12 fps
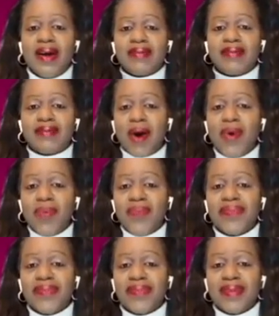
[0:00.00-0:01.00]
So
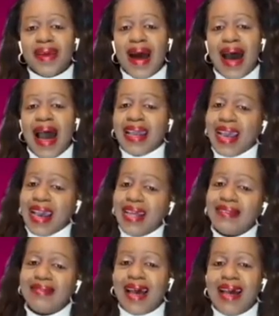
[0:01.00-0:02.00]
I
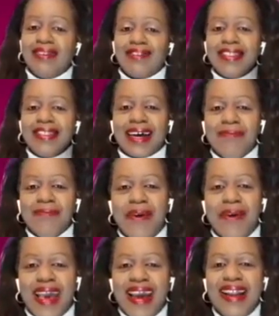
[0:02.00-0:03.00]
guess I joined the
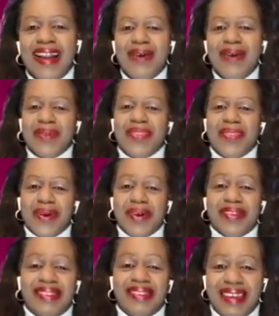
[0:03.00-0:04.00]
campaign with
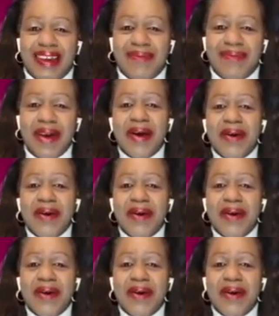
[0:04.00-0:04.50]
your team